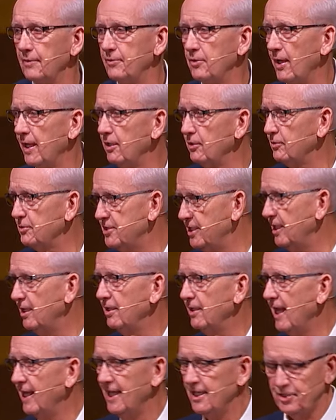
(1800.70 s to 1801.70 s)
there are elders here,
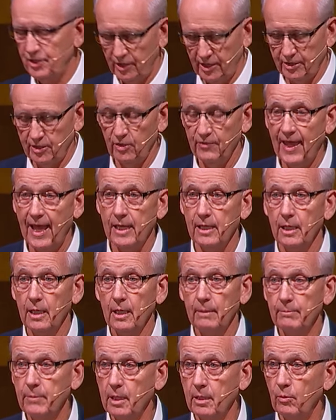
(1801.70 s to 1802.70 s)
and I guess you could do that.
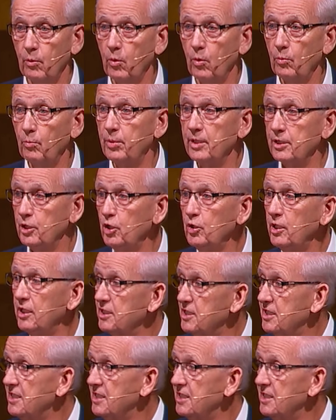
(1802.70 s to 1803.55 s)
But, but you could